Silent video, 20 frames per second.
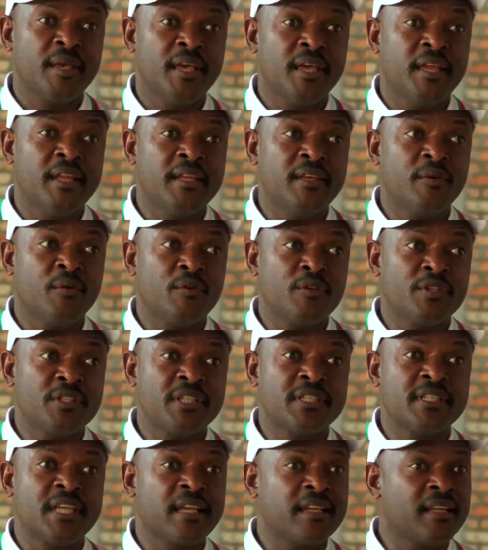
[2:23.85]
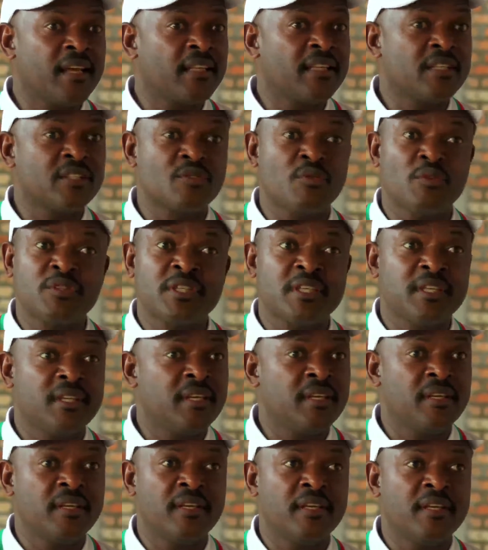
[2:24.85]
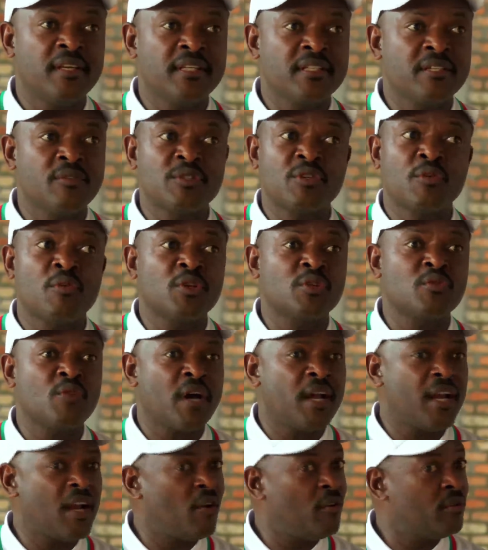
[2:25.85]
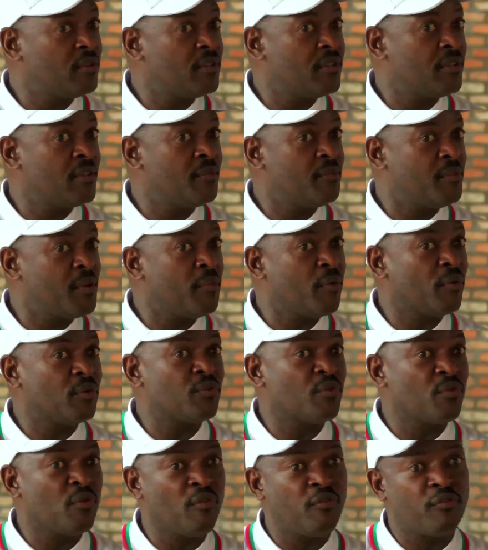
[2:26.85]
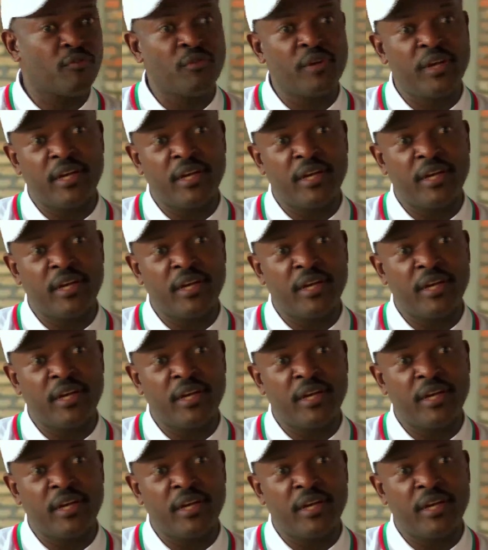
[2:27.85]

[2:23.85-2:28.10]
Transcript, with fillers: And there was saying that it's not, eh, it's not going to allow the people to go through